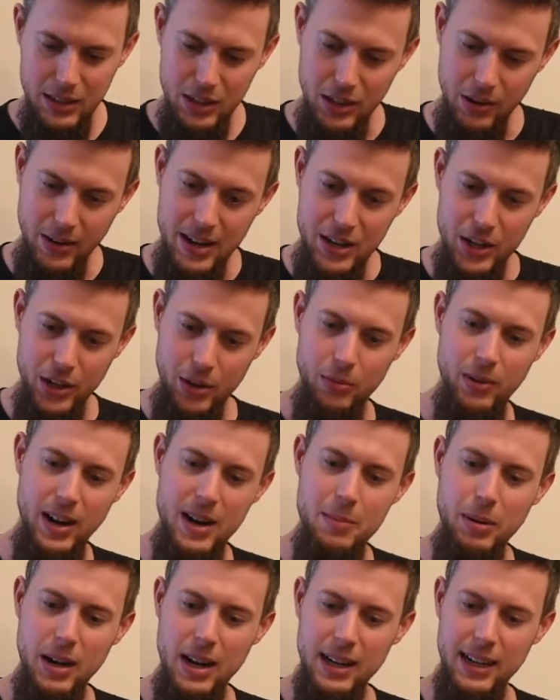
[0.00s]
So in your
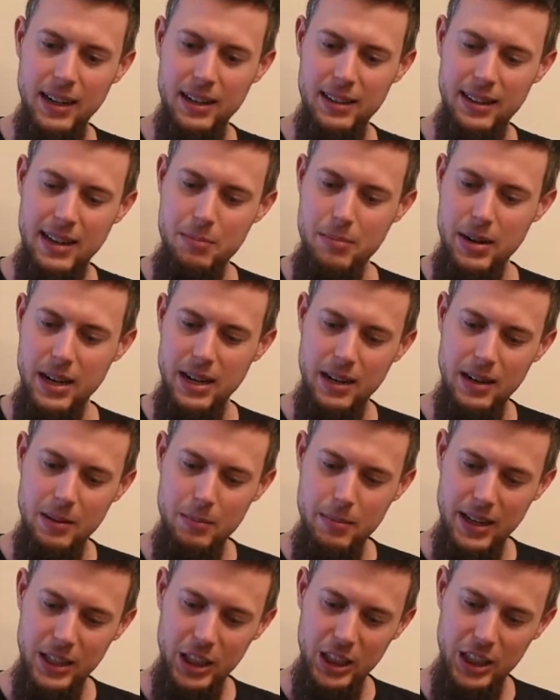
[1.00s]
right pocket, that media
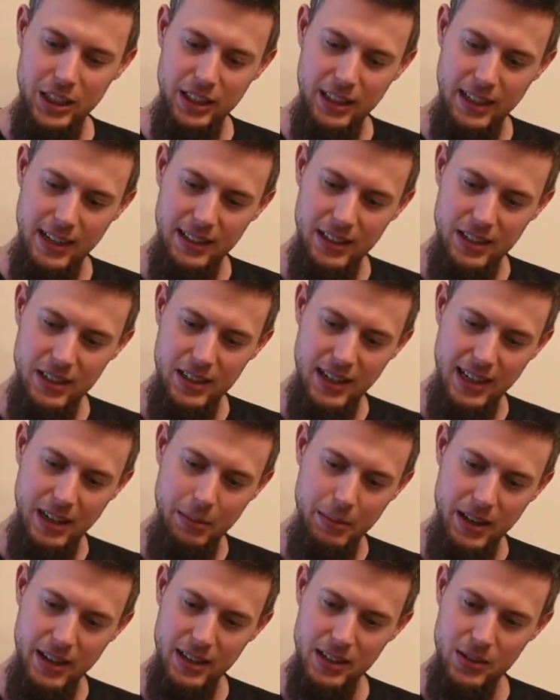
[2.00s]
mesh thing they're talking
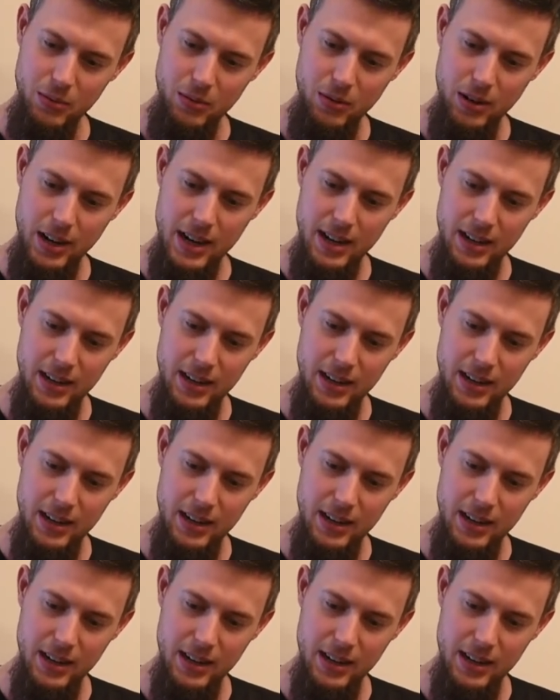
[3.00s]
about is right